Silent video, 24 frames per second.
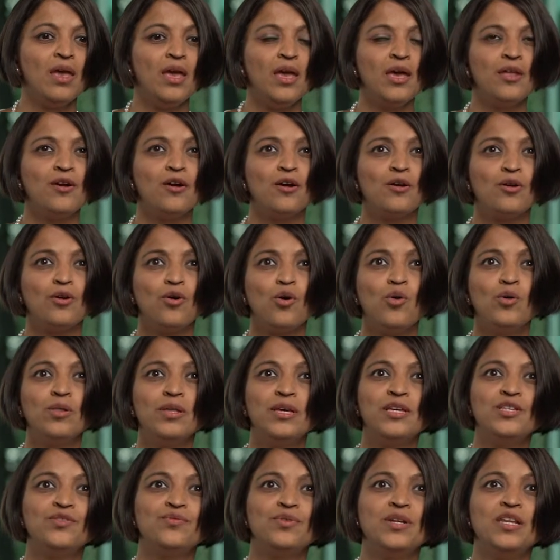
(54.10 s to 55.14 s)
And our goal
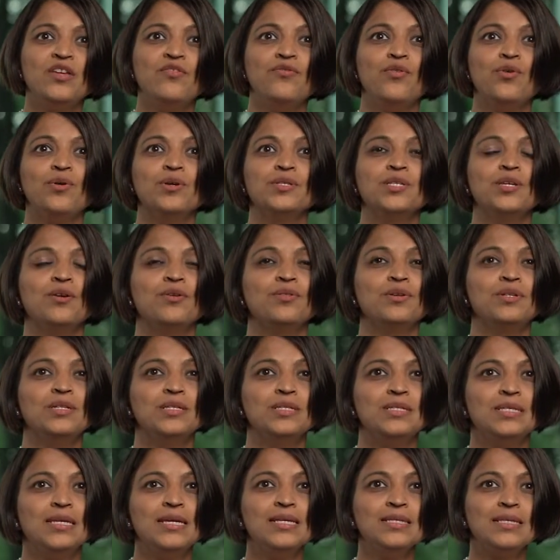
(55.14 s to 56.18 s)
is really focusing on the
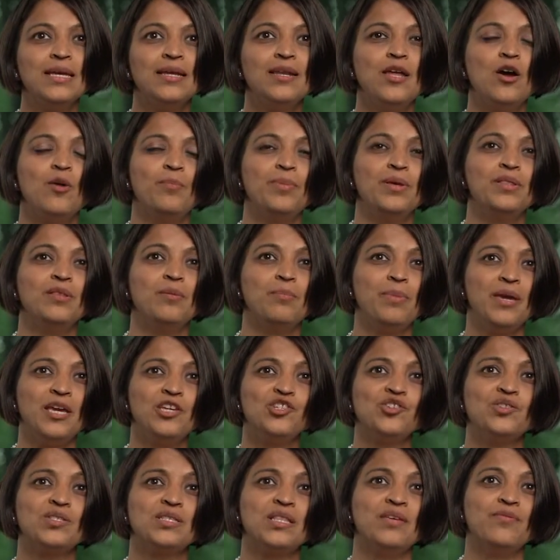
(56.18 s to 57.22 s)
disease and helping the
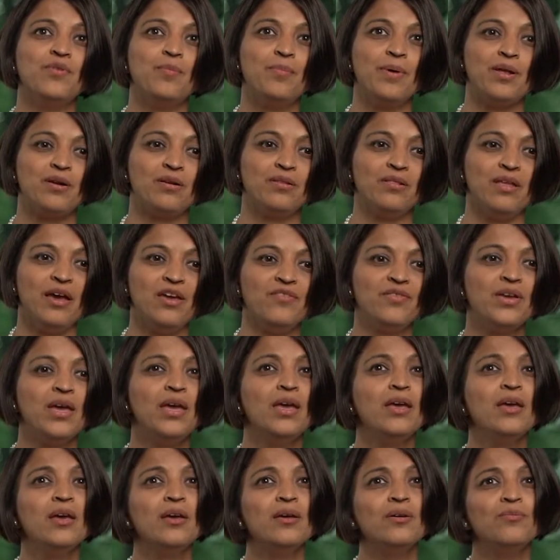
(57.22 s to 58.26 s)
patients live a better life.
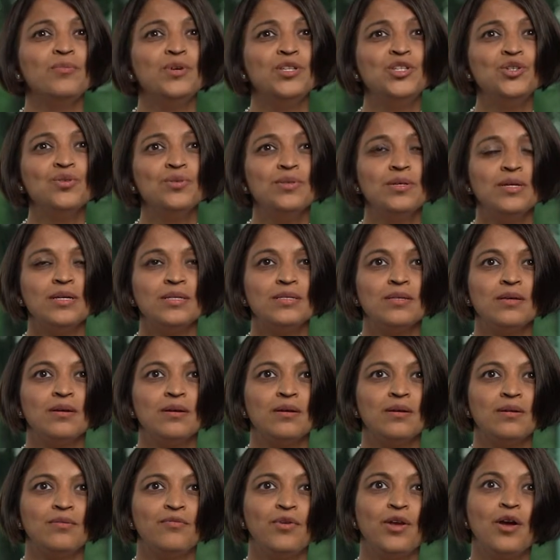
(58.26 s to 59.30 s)
We do this
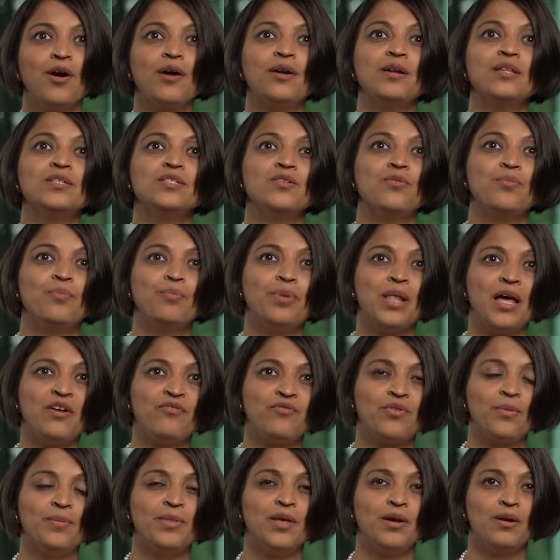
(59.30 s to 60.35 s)
regardless of
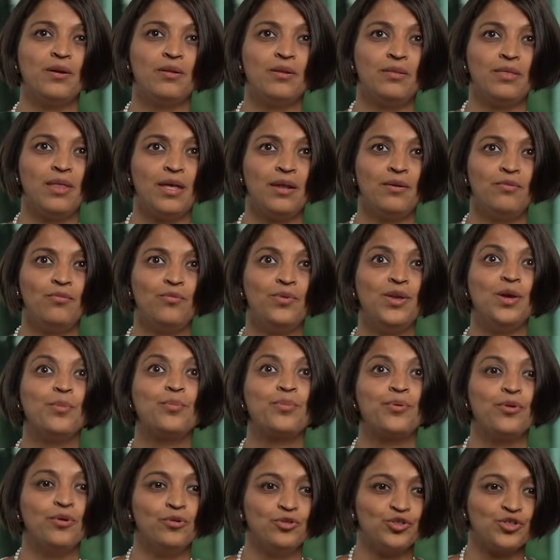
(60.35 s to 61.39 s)
platform that, that we
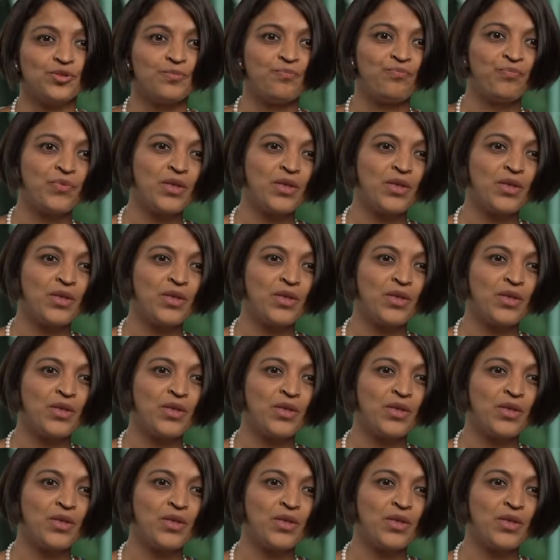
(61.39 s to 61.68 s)
approach.